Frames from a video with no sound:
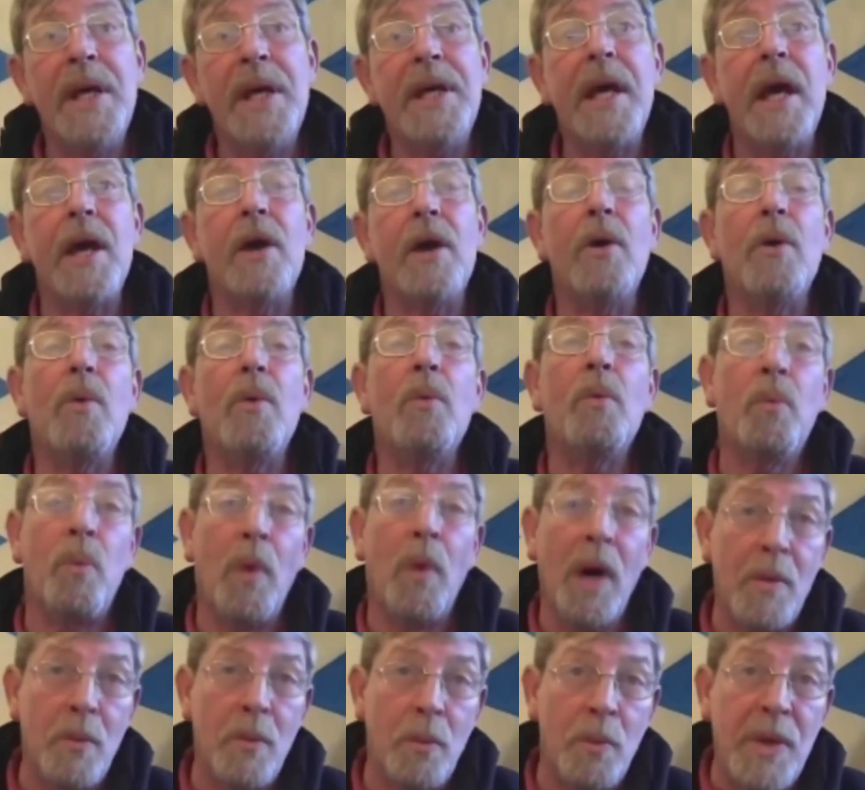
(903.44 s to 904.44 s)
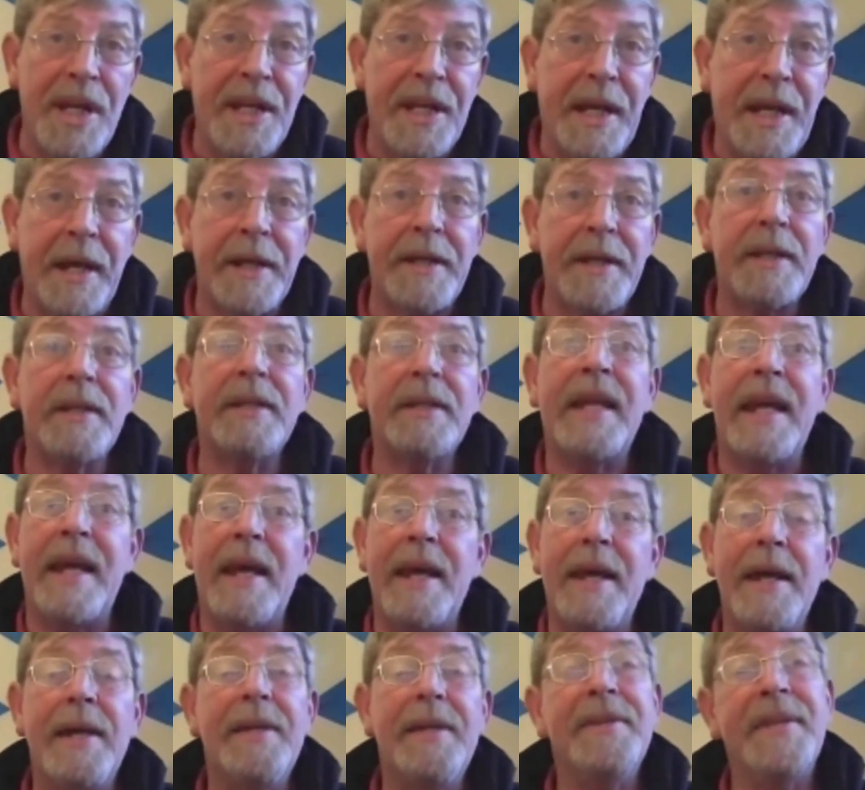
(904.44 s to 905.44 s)
We get what we can
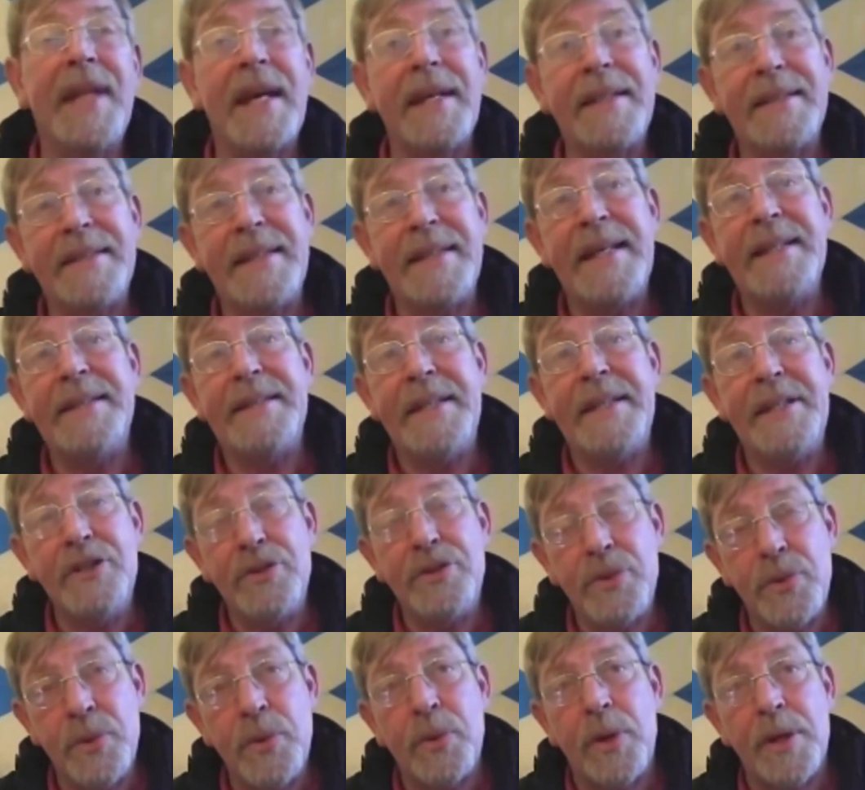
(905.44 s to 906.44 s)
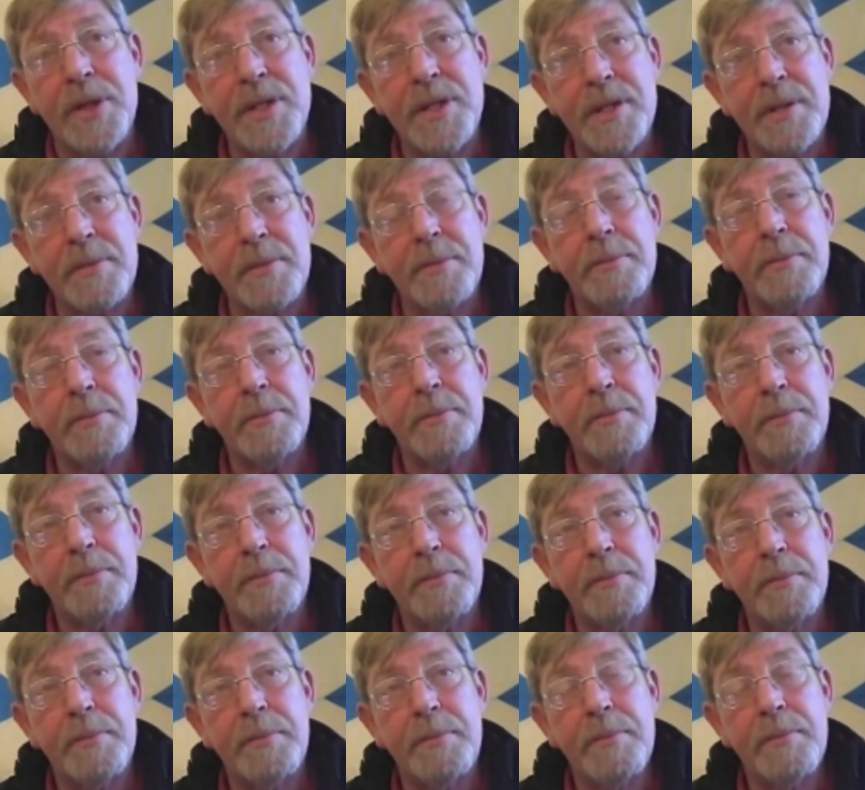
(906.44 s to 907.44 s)
do dictated to us.
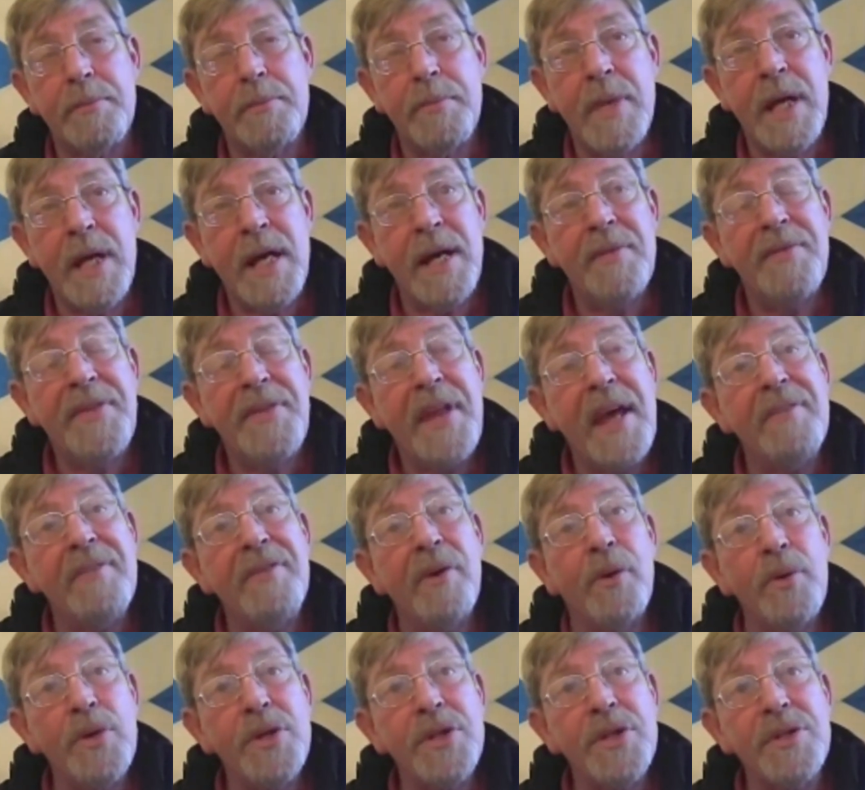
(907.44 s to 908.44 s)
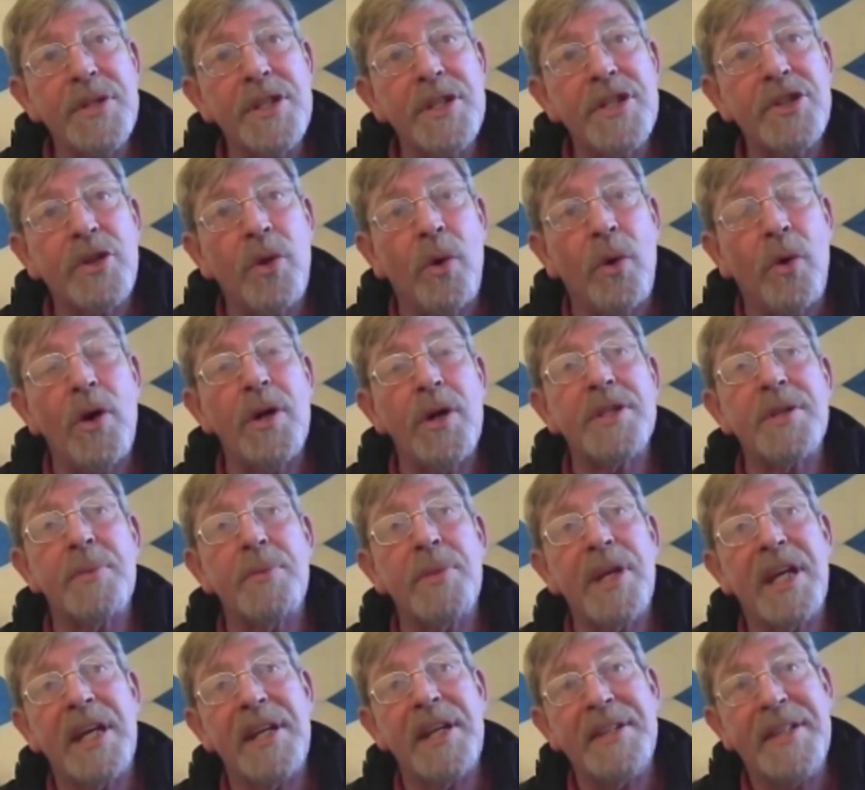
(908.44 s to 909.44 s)
Devolution has taught us
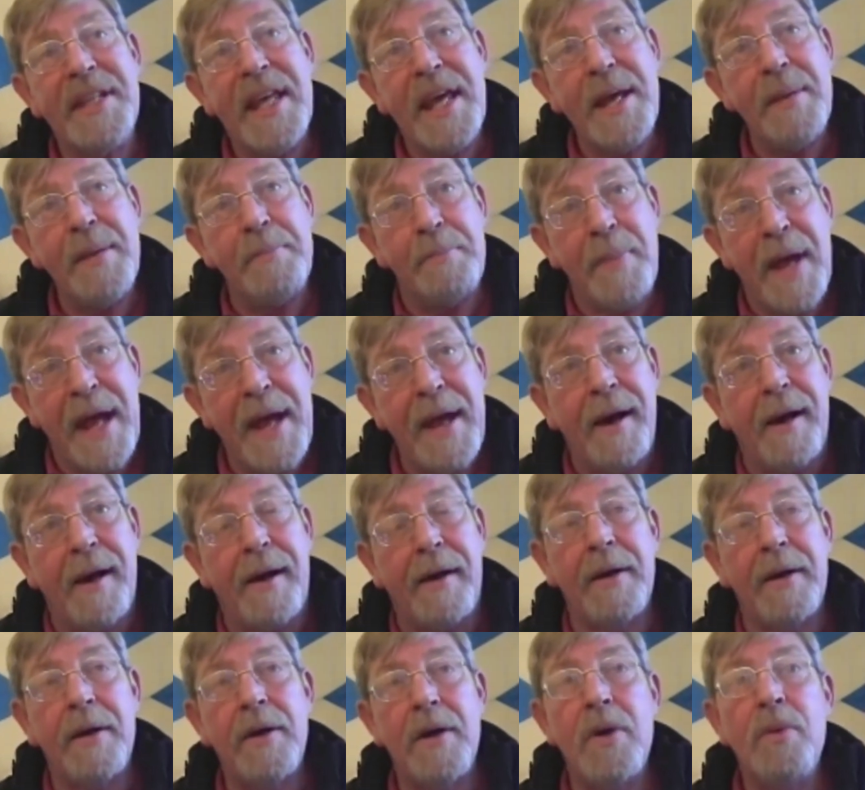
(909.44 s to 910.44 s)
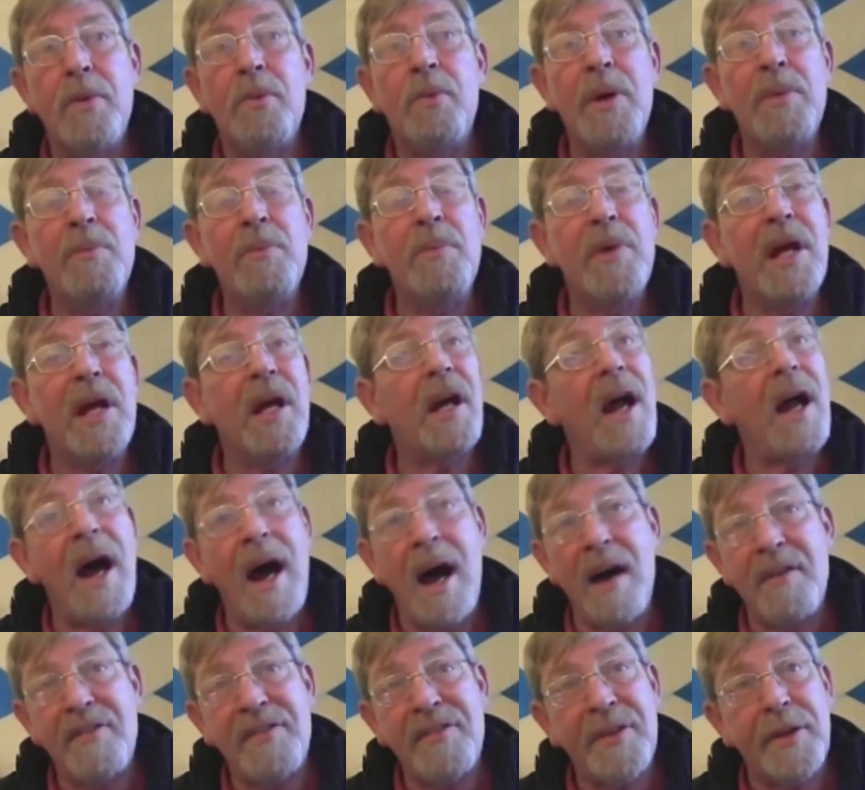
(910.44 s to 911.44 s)
that we can do better when we're
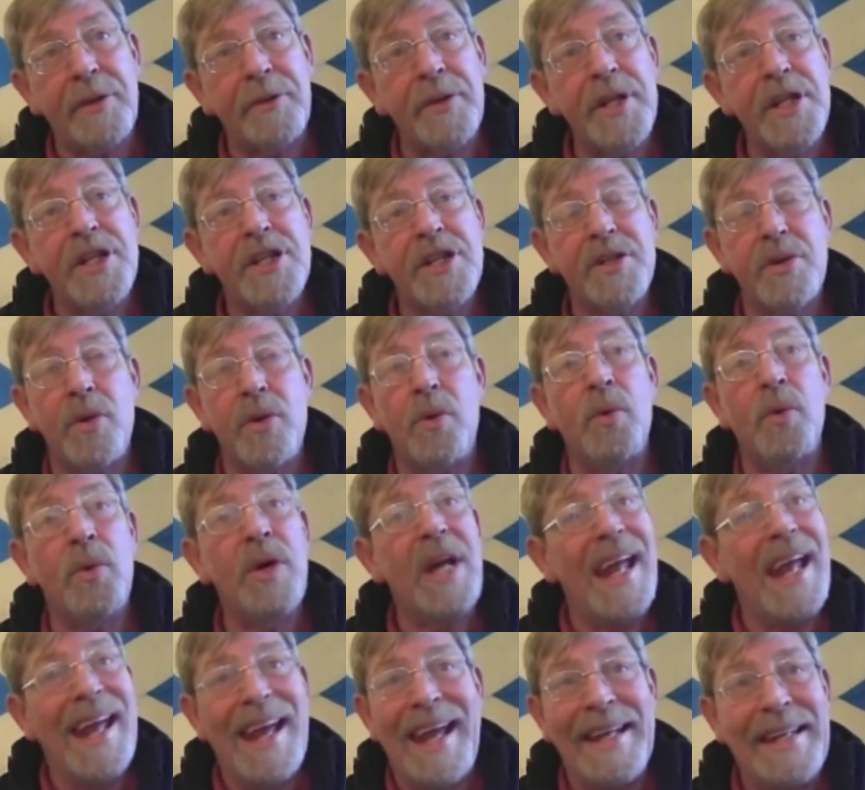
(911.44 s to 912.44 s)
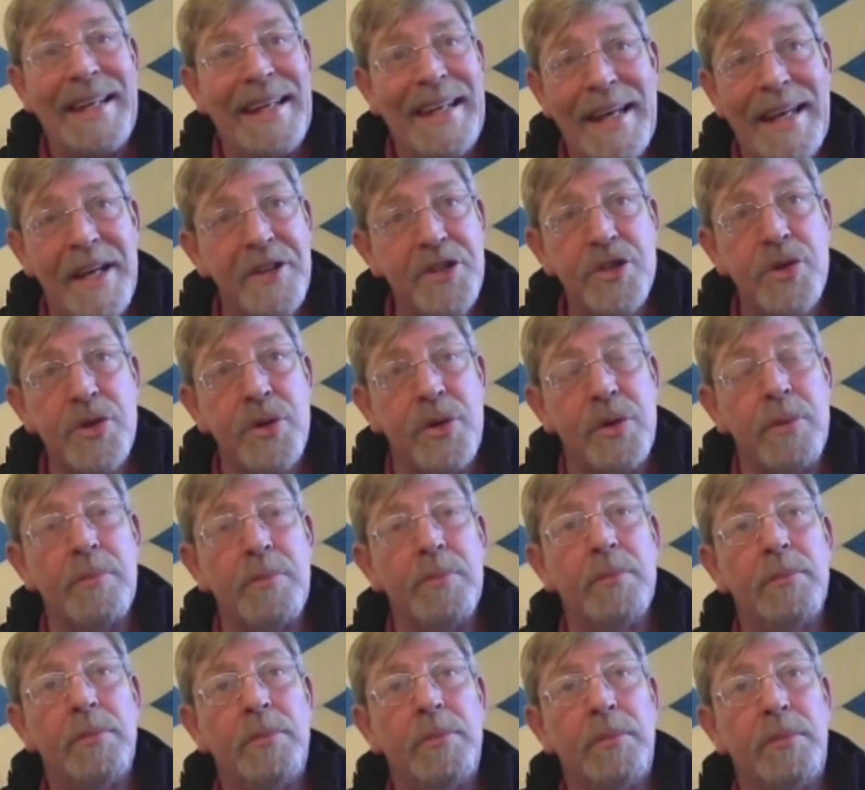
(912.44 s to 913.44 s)
off the leash on any issue.